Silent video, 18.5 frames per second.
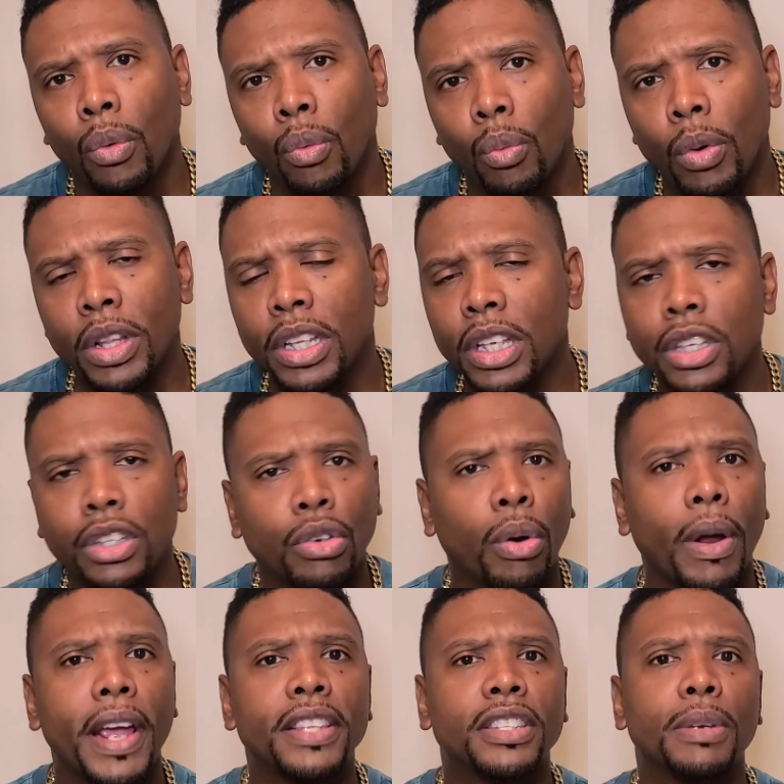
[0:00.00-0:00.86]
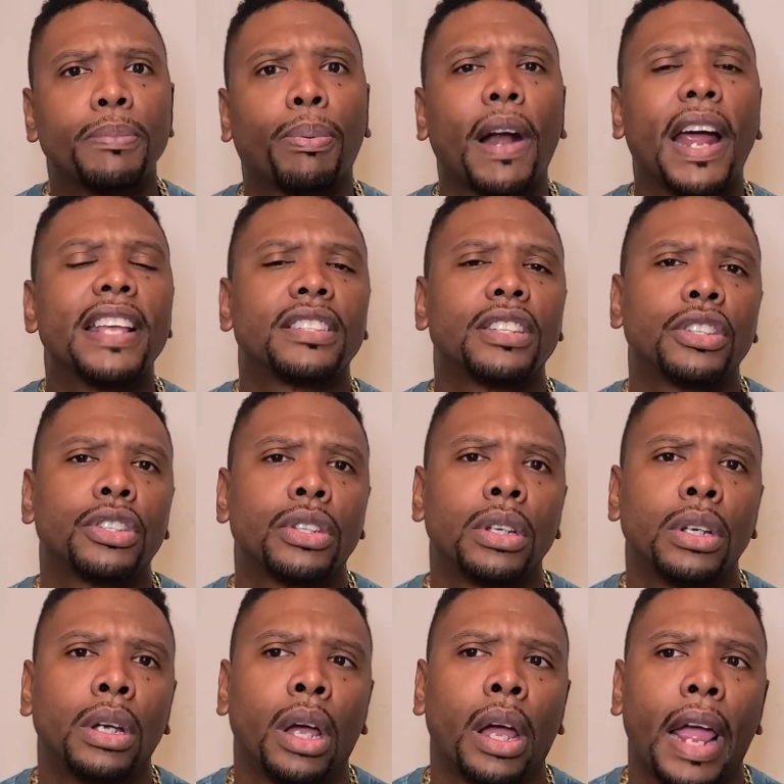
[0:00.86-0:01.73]
with these crazy prices
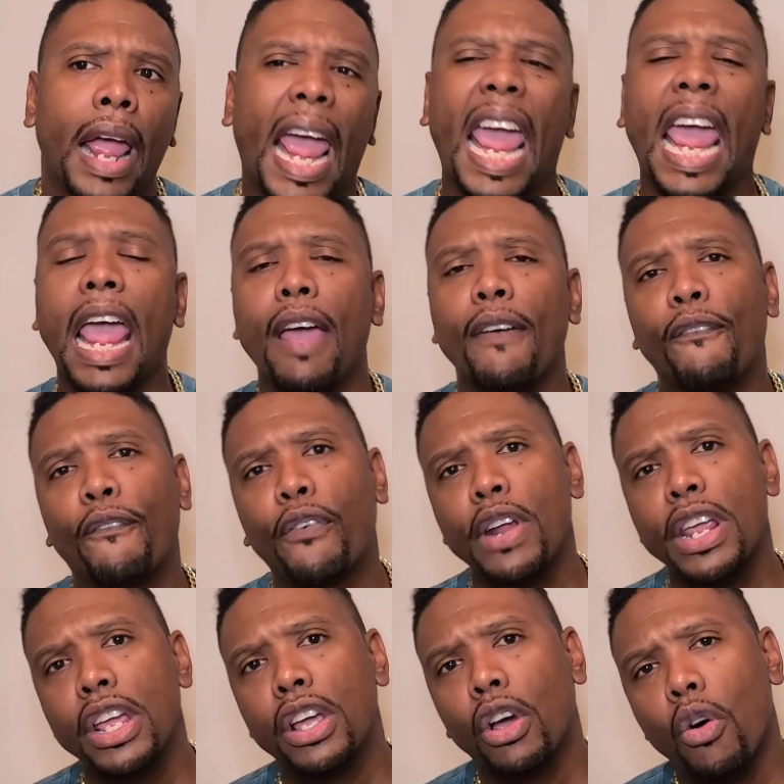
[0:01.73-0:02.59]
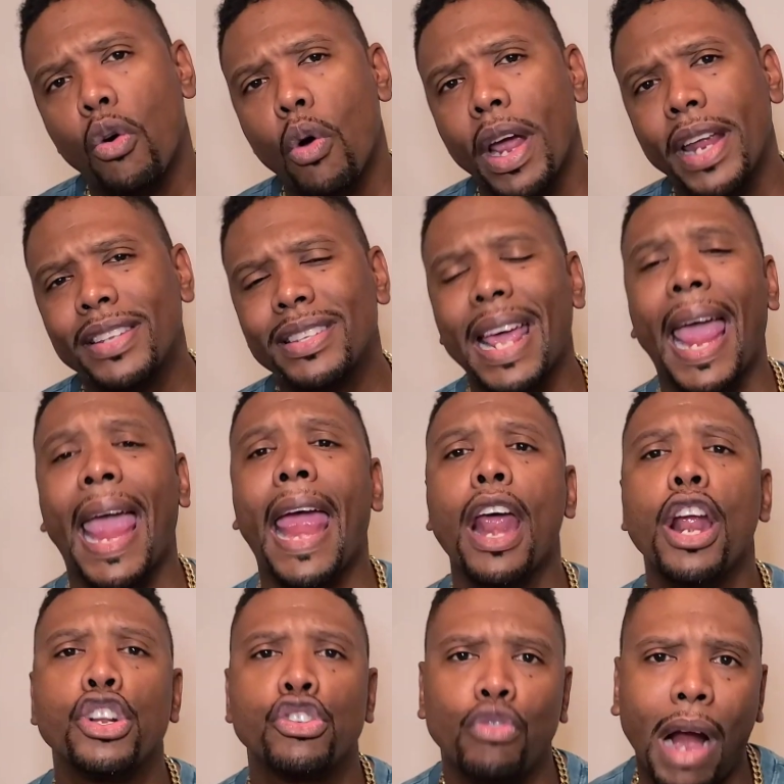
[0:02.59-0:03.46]
and free coins
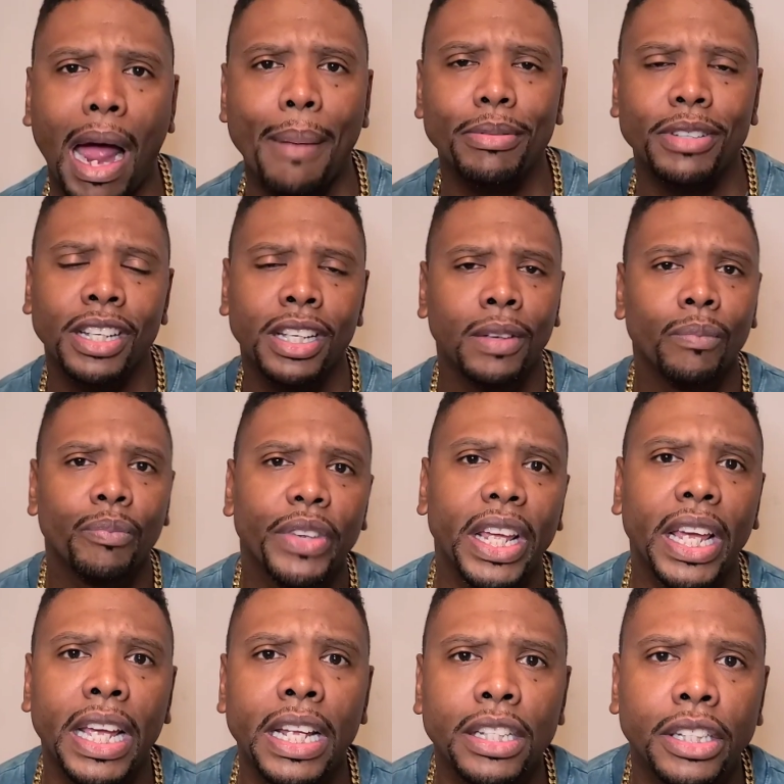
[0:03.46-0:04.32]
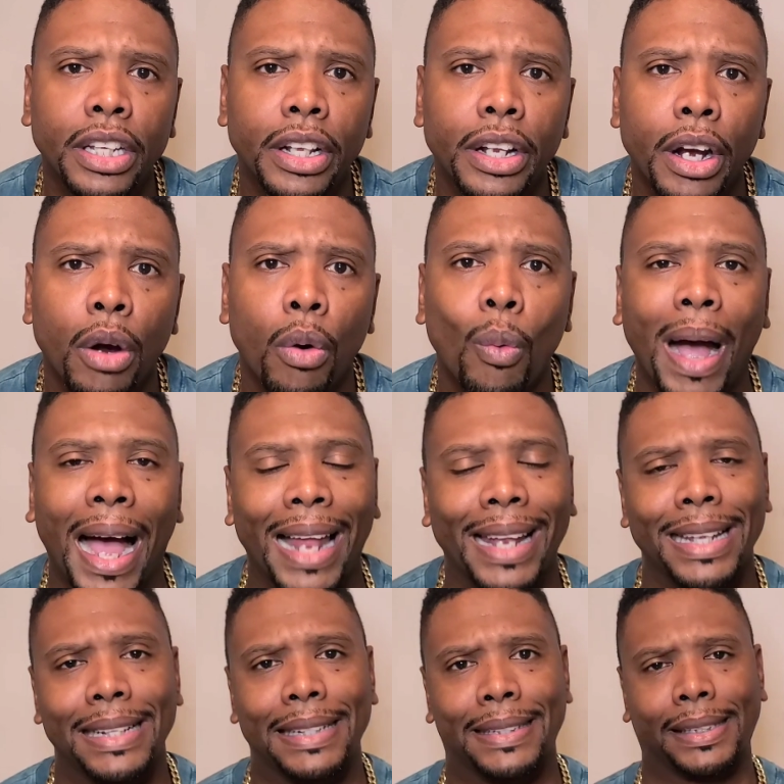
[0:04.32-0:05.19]
airdropped into their
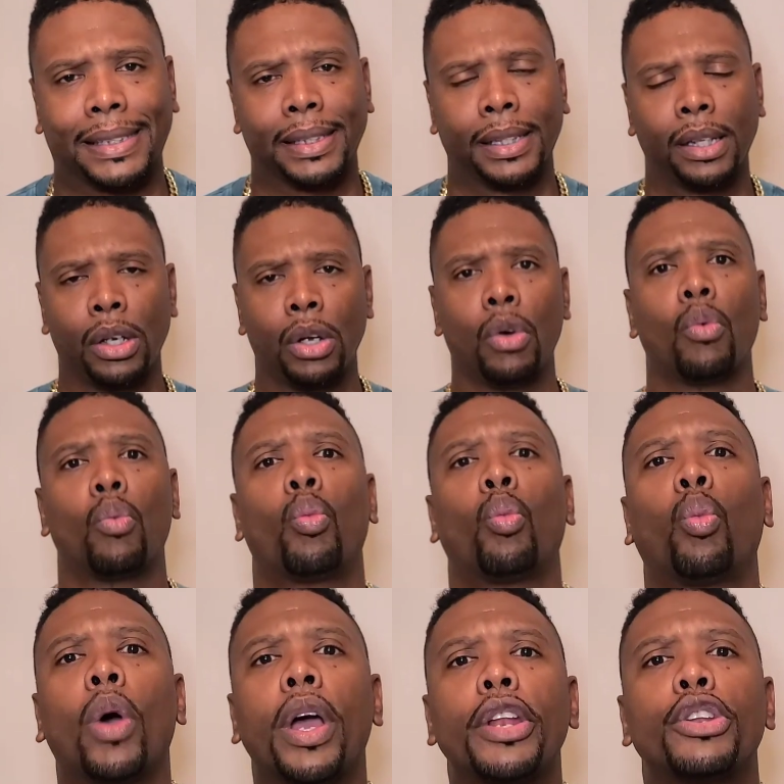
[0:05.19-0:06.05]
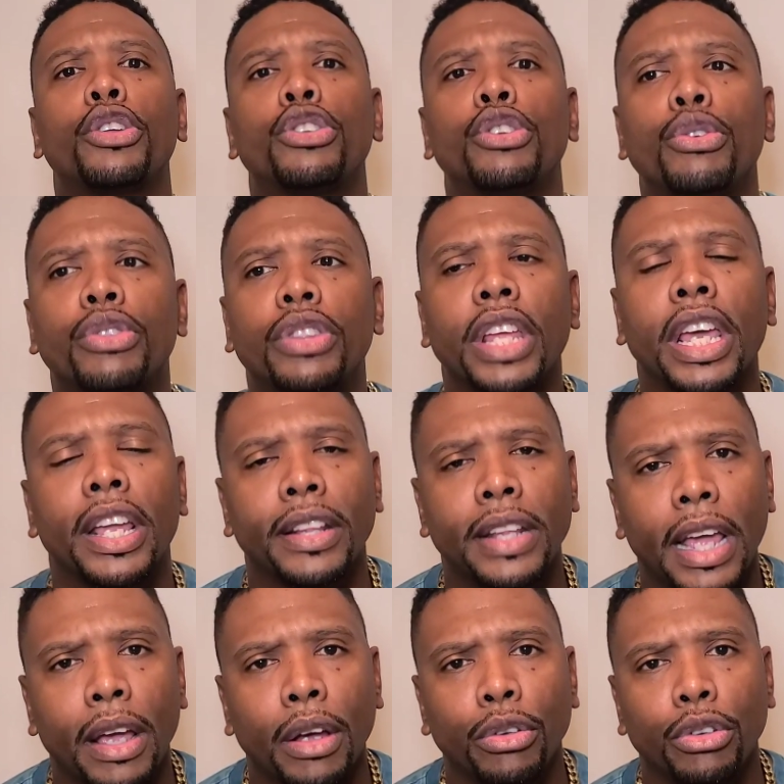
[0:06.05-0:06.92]
wallets? What do you think
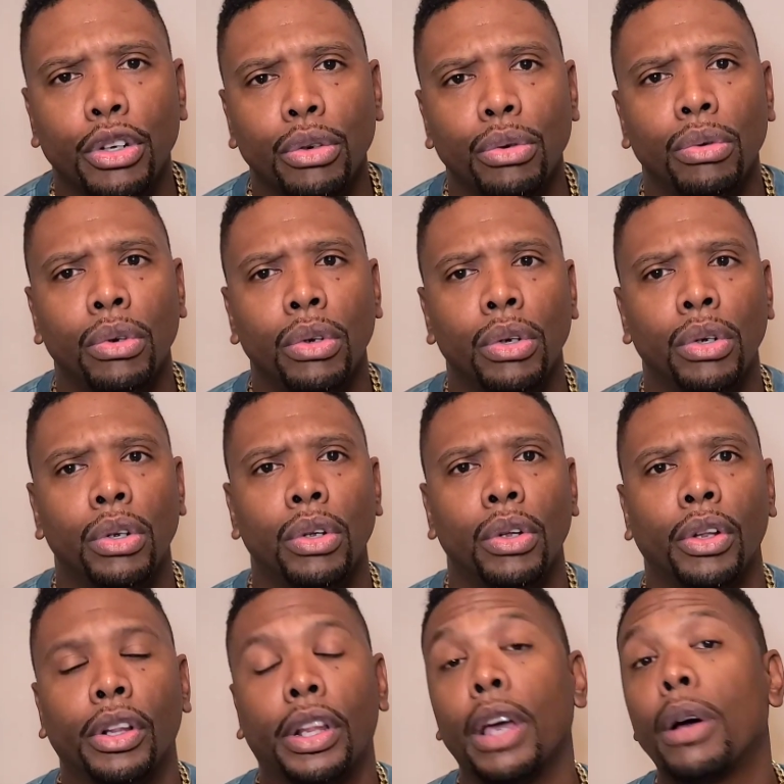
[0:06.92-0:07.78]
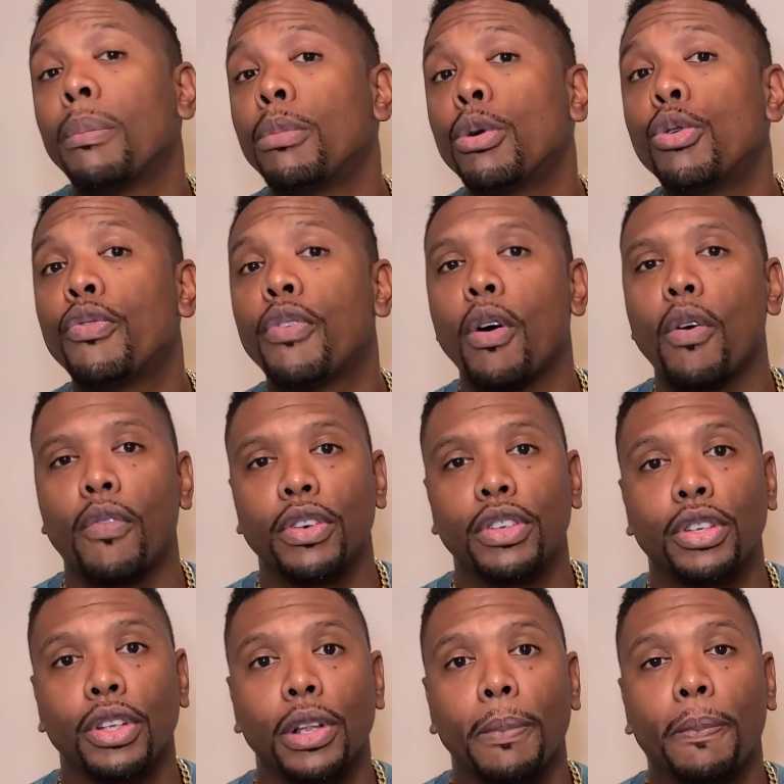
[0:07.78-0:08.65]
they'll do? They'll move over
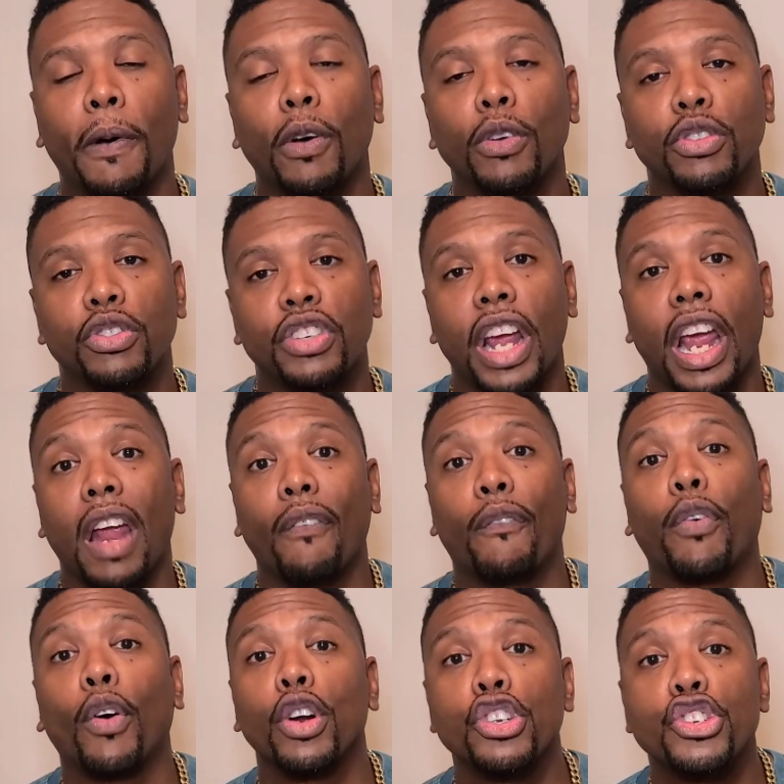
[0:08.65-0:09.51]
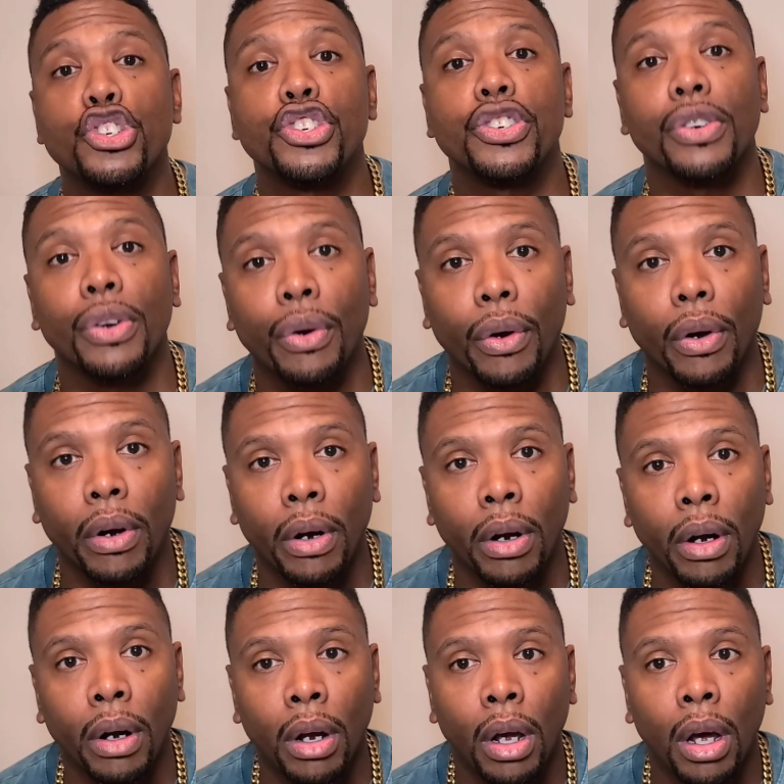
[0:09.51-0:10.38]
to the Pulsechain for sure.
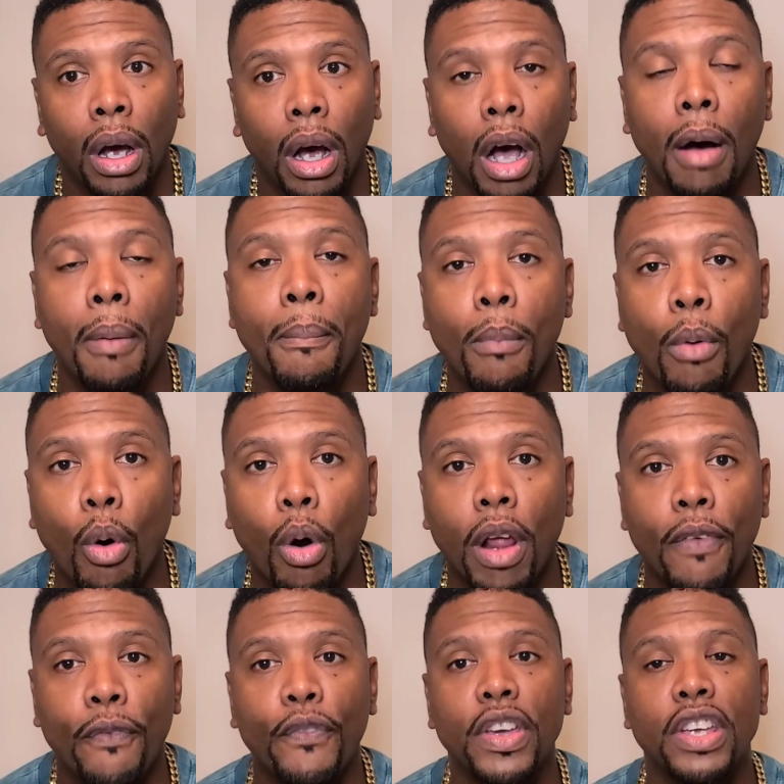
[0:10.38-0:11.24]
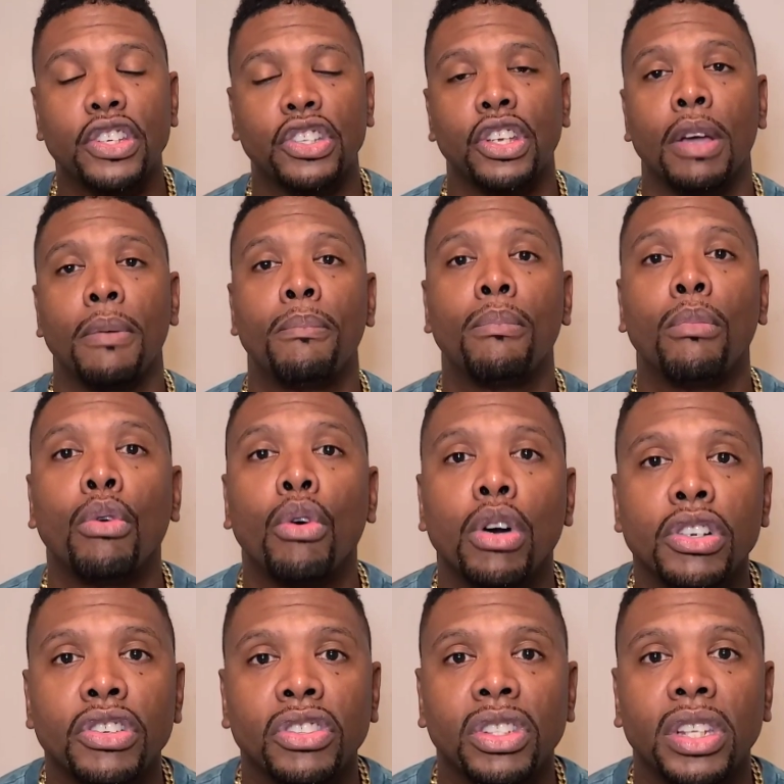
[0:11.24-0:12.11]
A more efficient,
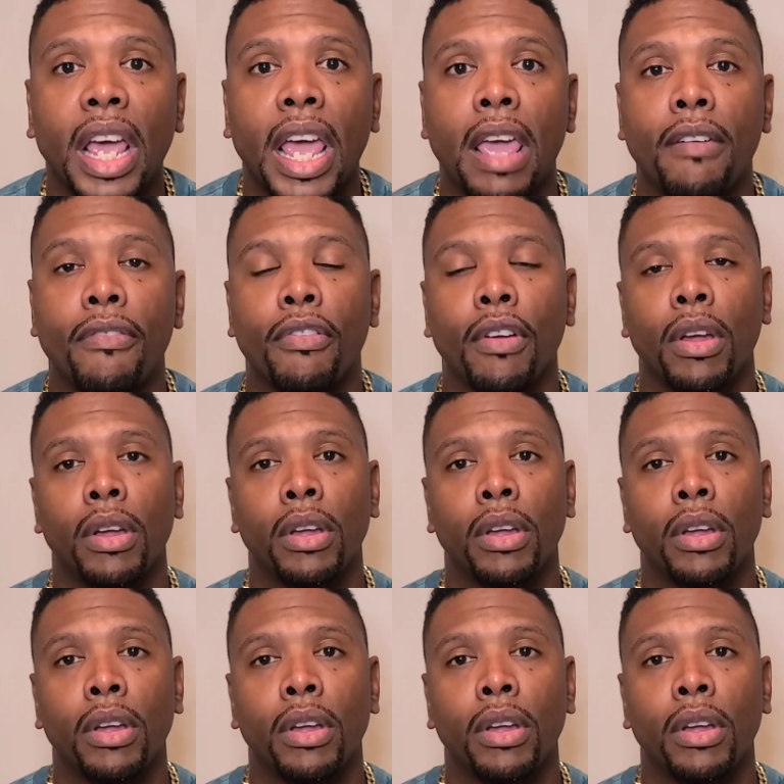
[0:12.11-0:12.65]
more safe,